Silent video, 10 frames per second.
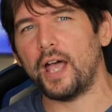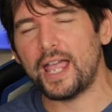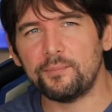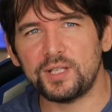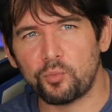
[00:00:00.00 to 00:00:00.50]
A
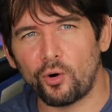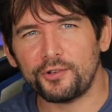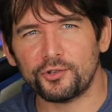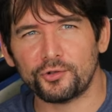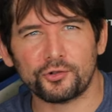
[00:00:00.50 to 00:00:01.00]
M D
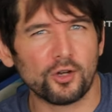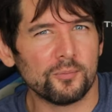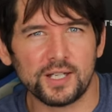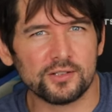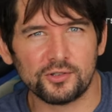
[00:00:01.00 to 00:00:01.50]
processors
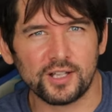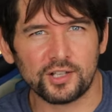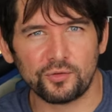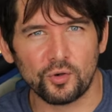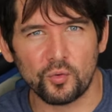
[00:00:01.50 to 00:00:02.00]
coming in the
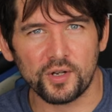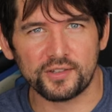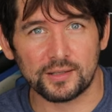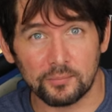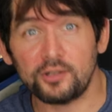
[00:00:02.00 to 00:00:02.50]
next few
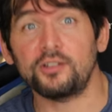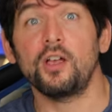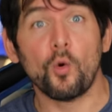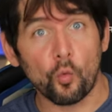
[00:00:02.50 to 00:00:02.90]
weeks and months,